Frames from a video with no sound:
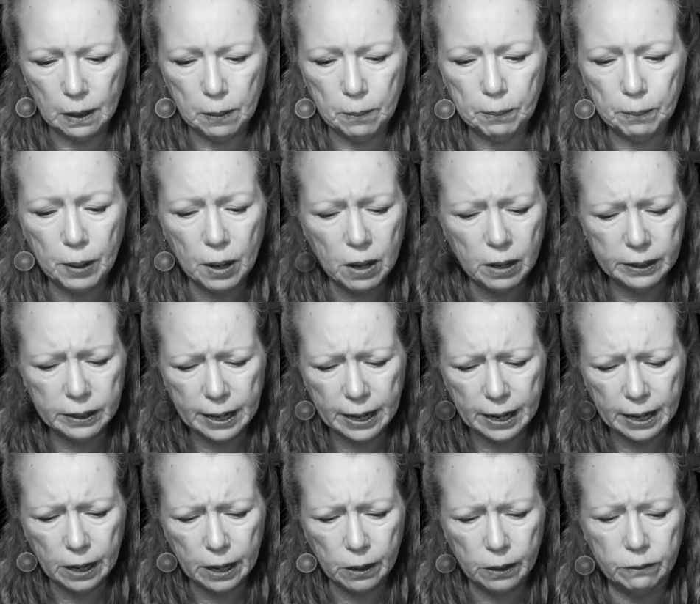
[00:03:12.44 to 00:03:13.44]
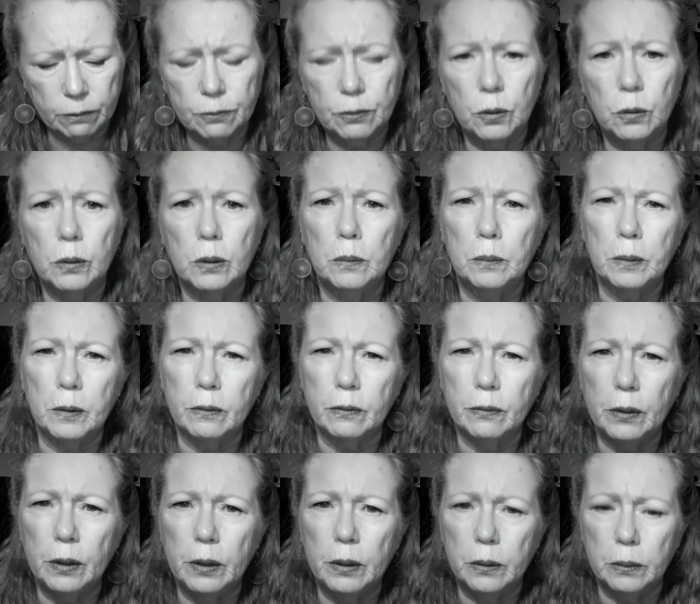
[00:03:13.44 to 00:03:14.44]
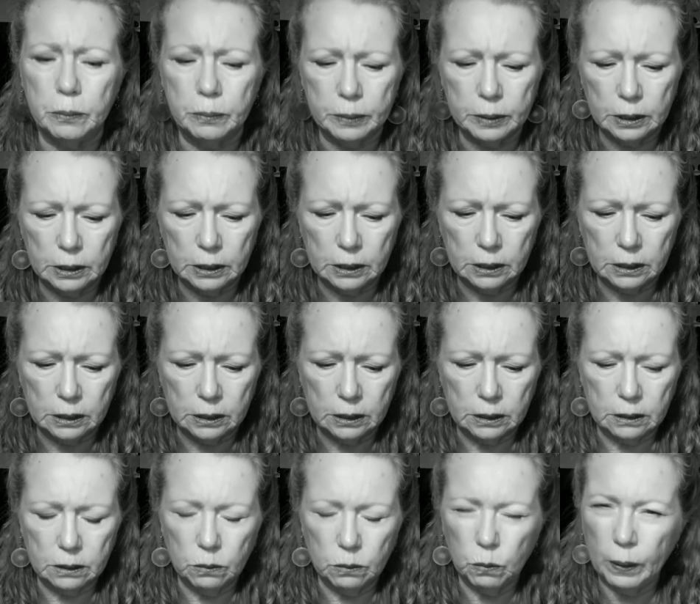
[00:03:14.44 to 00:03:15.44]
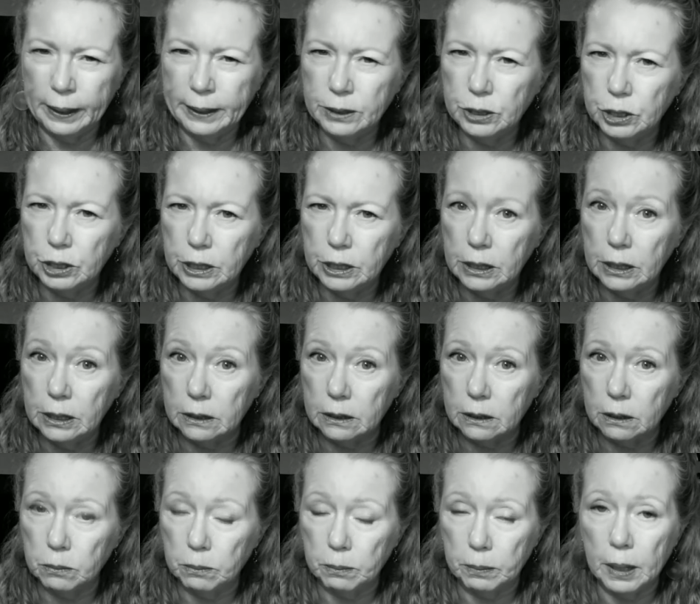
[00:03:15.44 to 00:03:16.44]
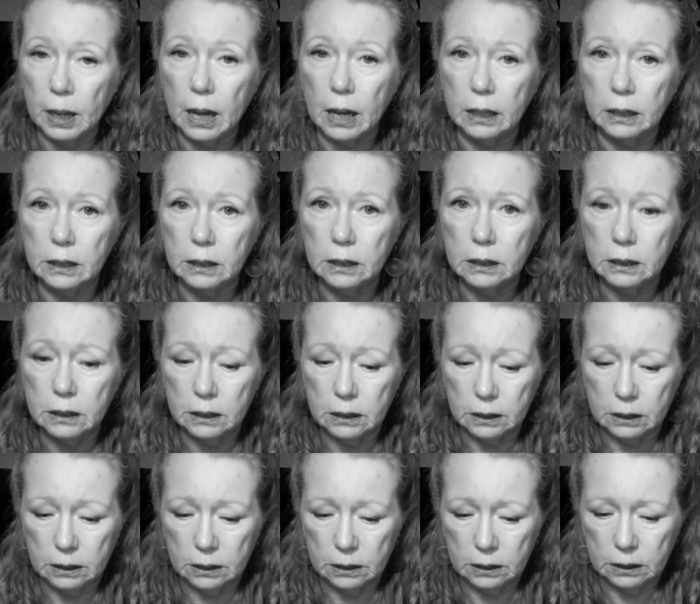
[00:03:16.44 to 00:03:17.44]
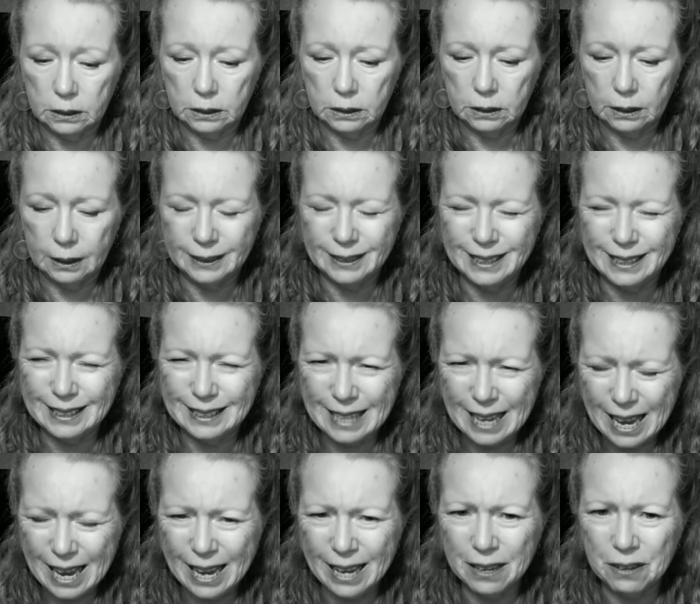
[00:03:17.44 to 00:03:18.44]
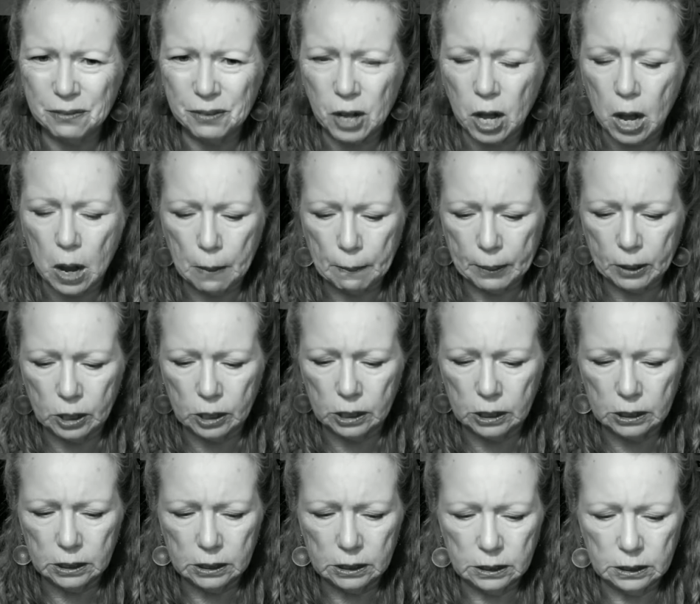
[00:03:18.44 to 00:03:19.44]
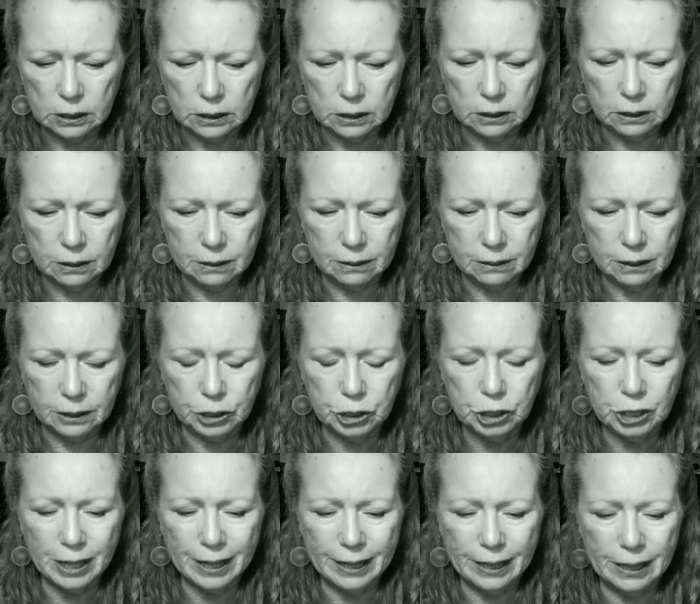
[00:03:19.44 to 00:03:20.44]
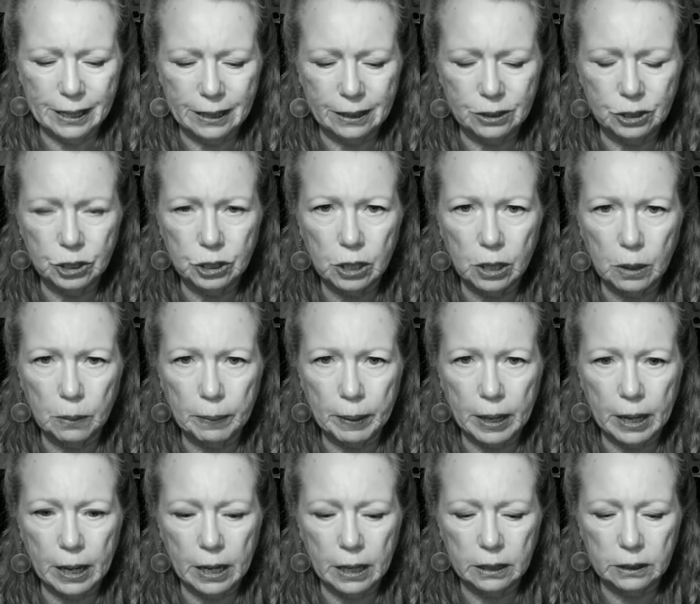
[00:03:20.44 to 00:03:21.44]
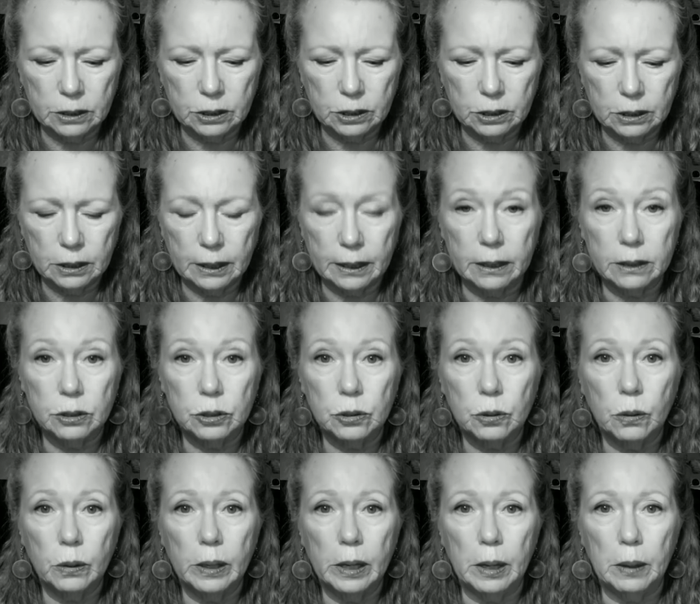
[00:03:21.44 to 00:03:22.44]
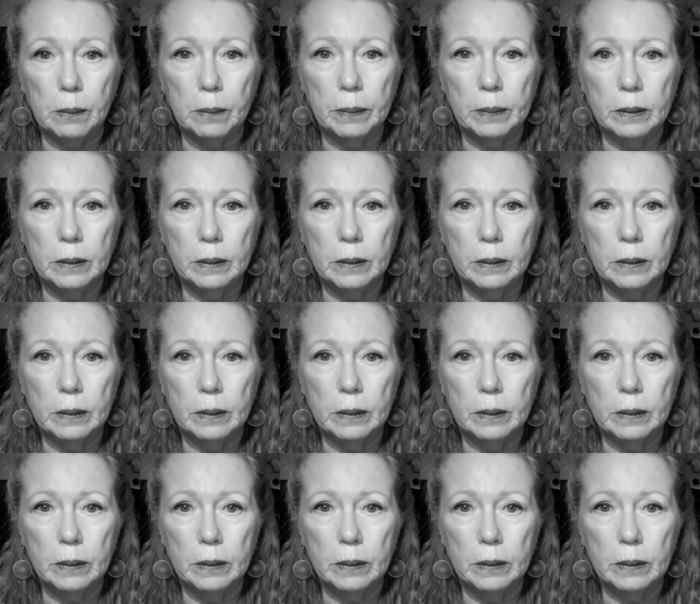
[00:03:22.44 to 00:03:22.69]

Blonde hair and floral perfume, white sheets and blood, the tang of copper, a shiny, sharp edge, and a scream.